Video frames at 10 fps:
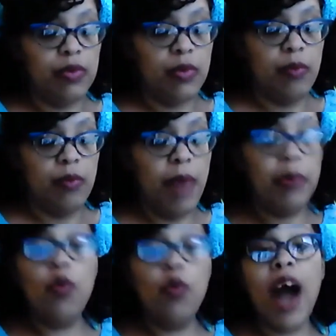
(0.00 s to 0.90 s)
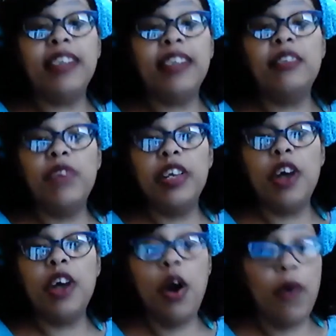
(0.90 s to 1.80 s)
maybe watch the
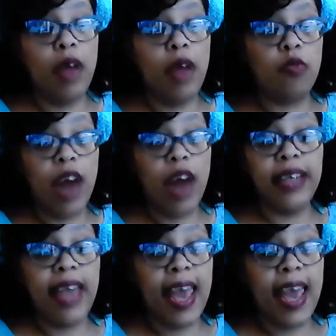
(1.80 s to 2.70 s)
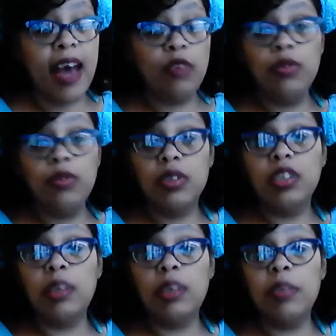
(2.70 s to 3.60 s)
video and write down
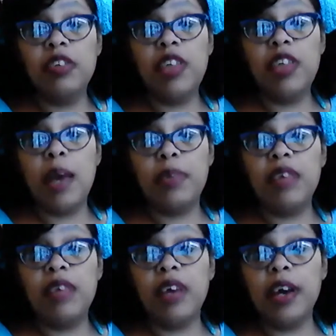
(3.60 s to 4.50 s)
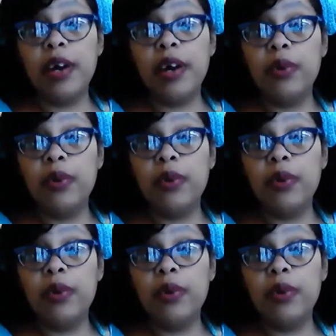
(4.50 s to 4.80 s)
some of the steps as I go.